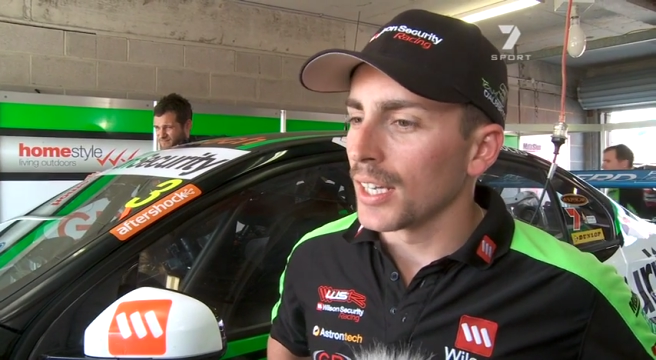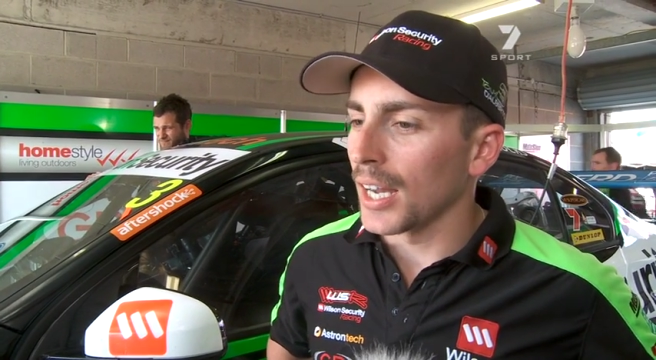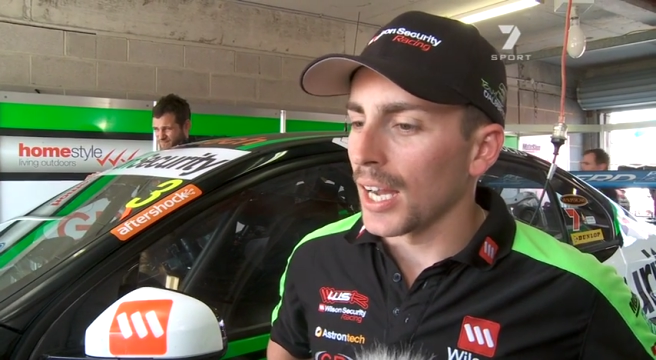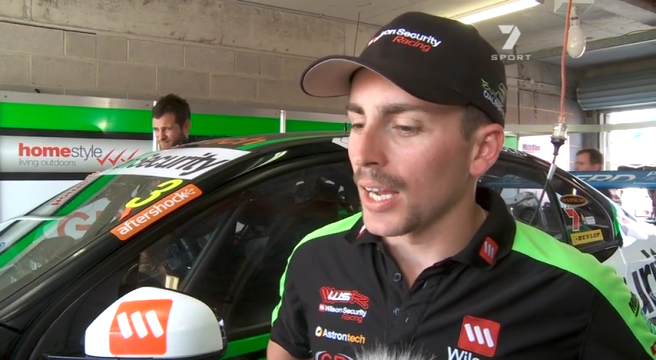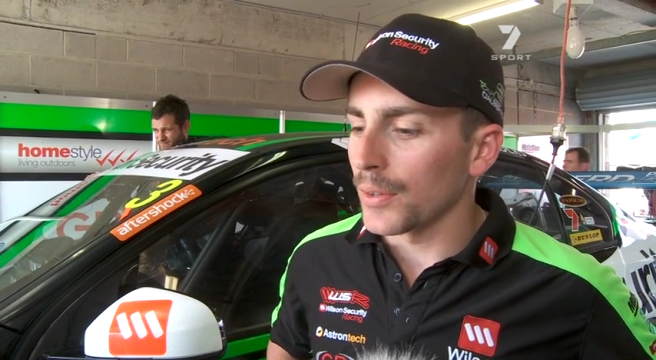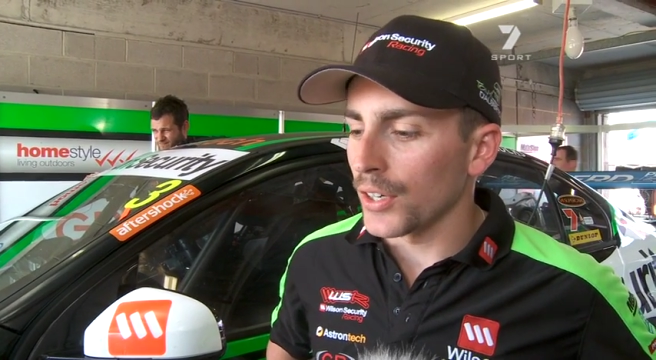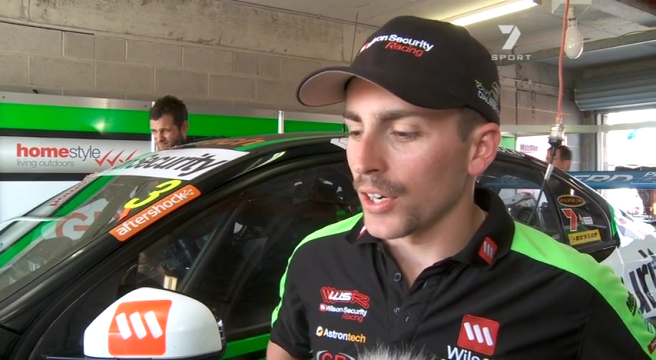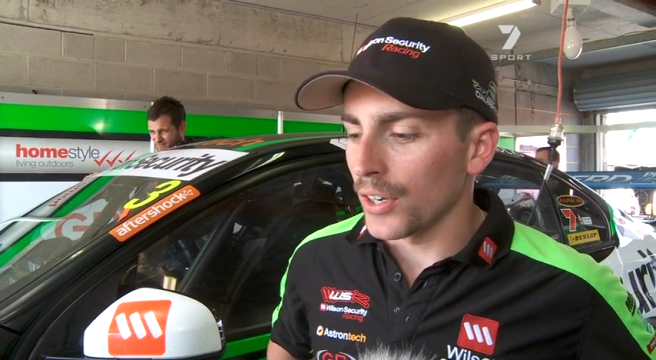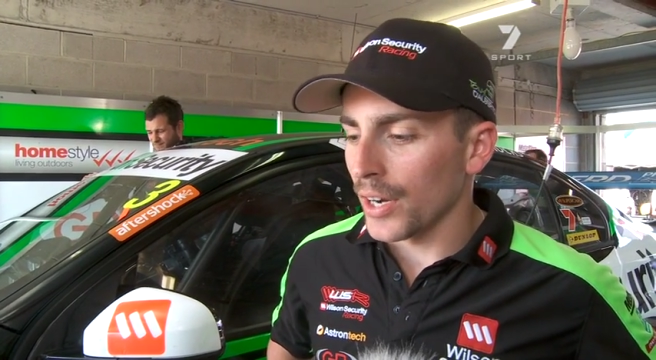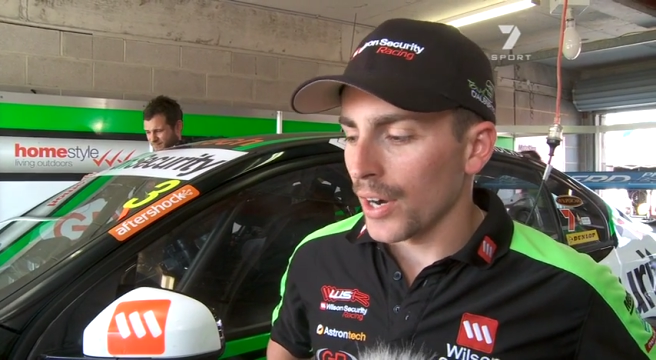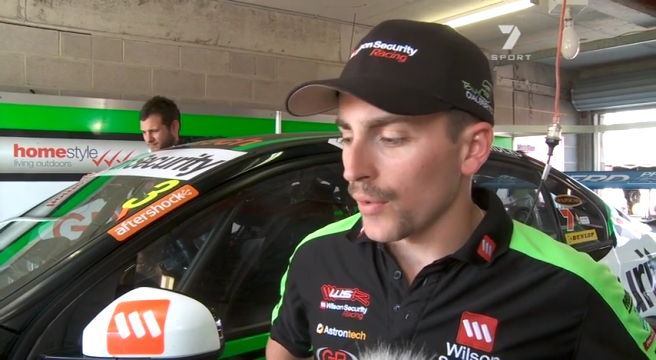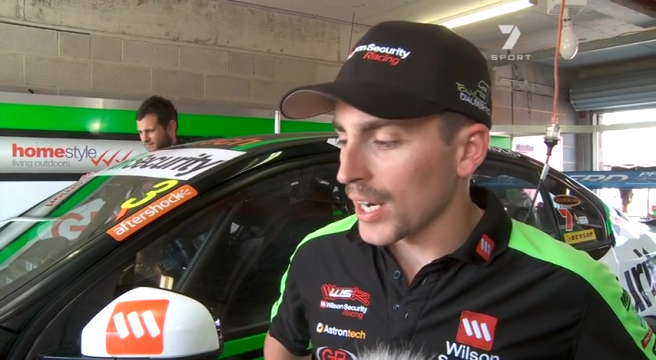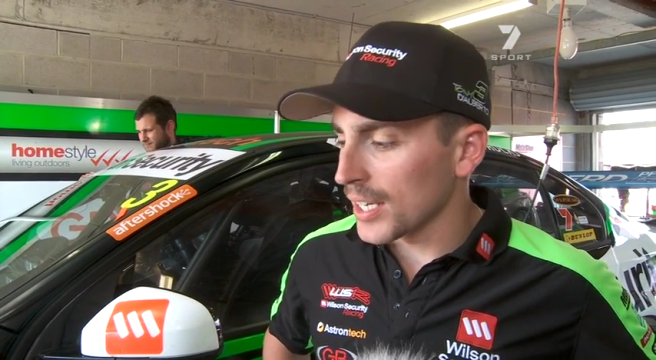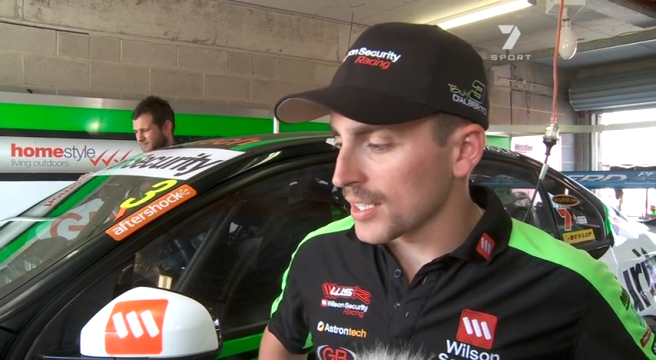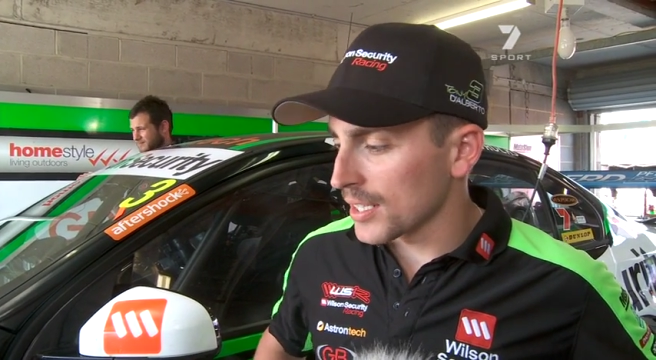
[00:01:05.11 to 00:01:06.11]
Um, you know,
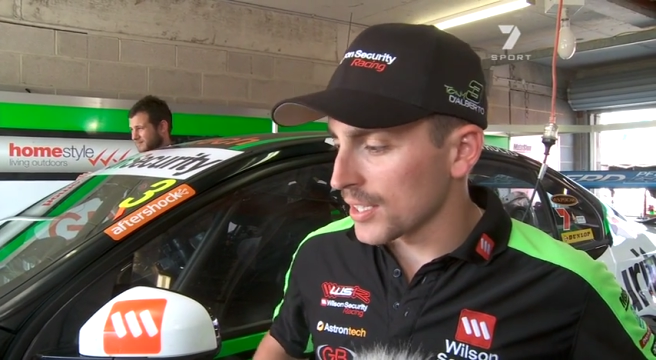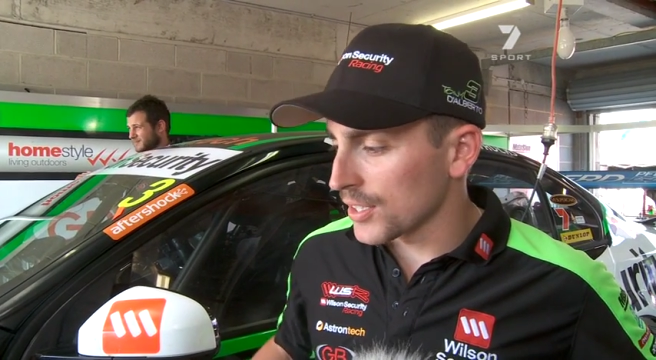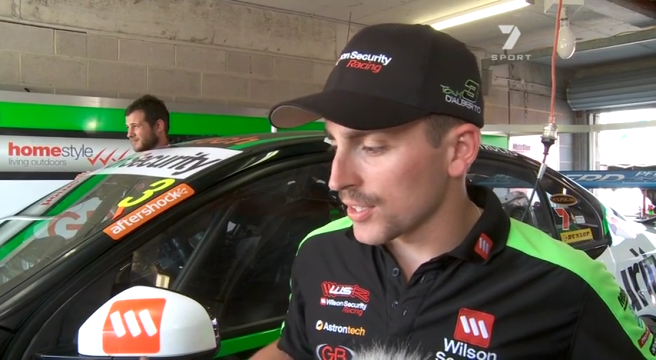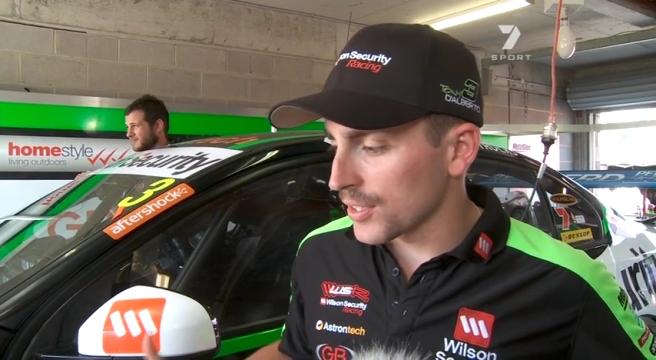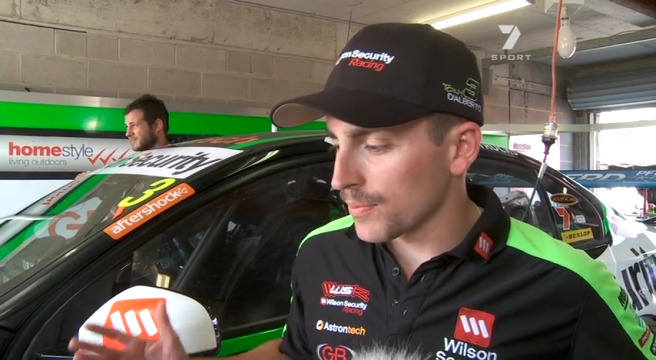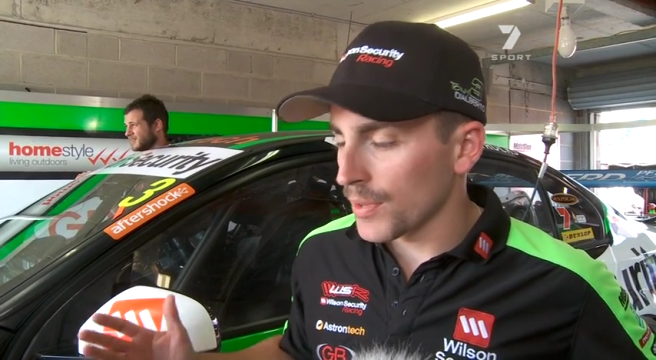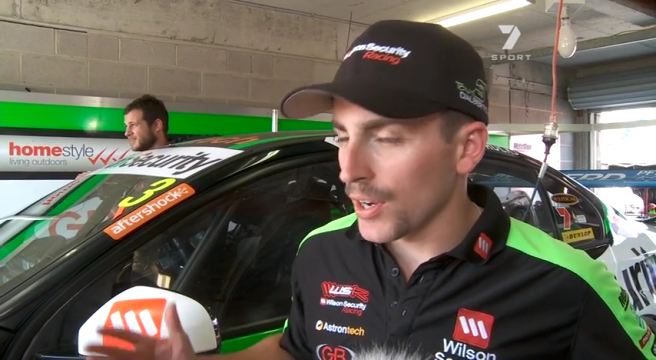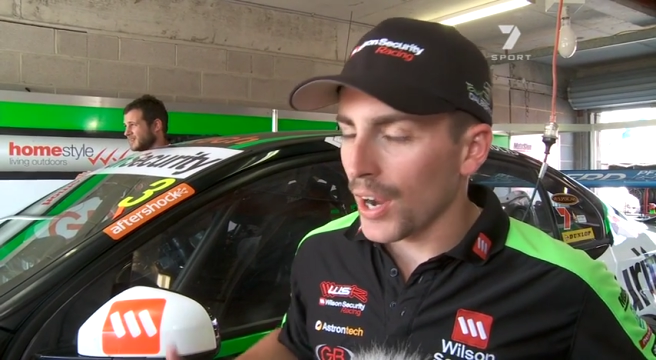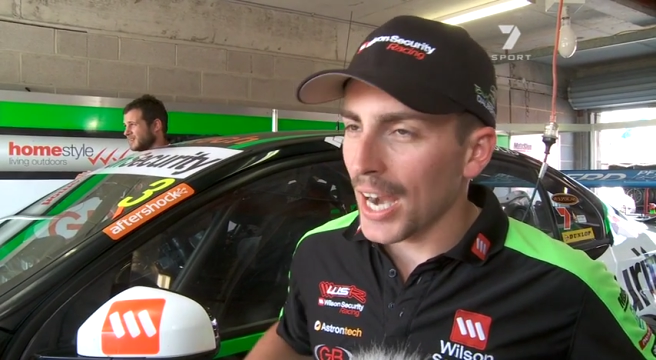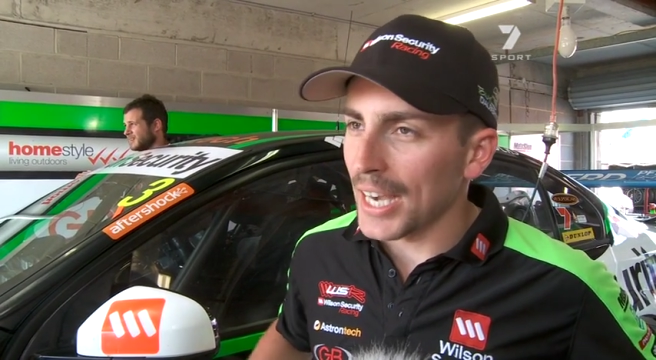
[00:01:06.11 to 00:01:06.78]
our race is, you know,